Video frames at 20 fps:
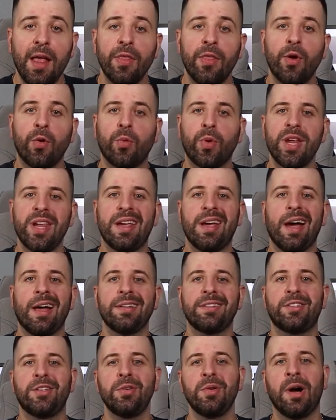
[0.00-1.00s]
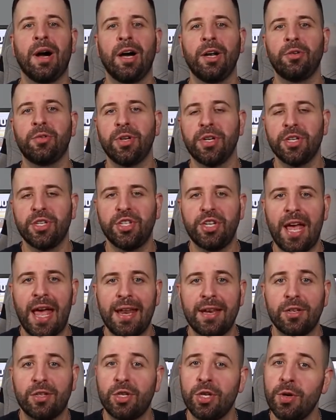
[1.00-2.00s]
The Recon 200
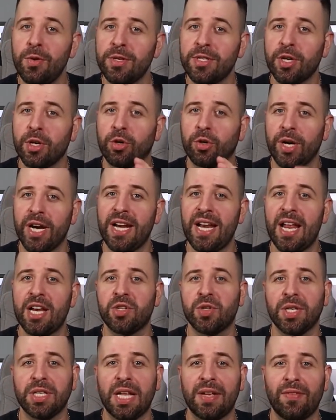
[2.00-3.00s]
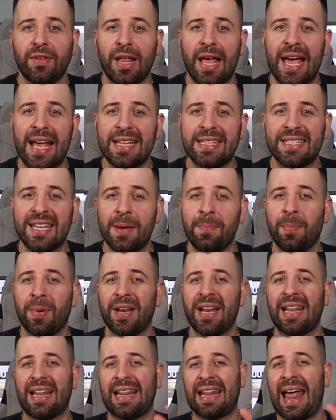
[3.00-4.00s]
Gen 2 is a great entry-level headset,
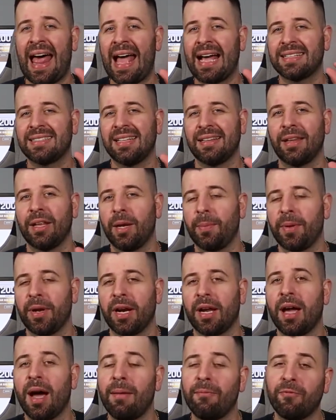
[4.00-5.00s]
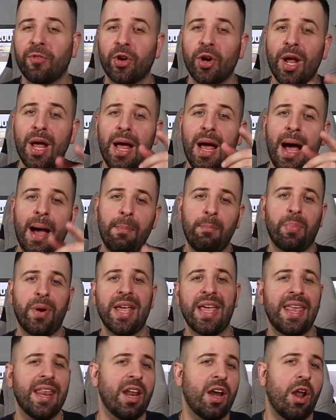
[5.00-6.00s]
but it lacks a little bit of comfort. I'm
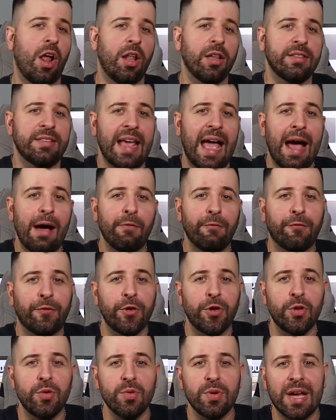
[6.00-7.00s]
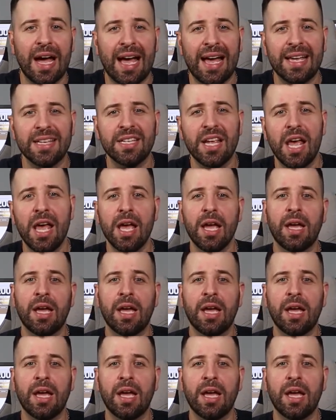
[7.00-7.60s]
breaking it all down for you guys.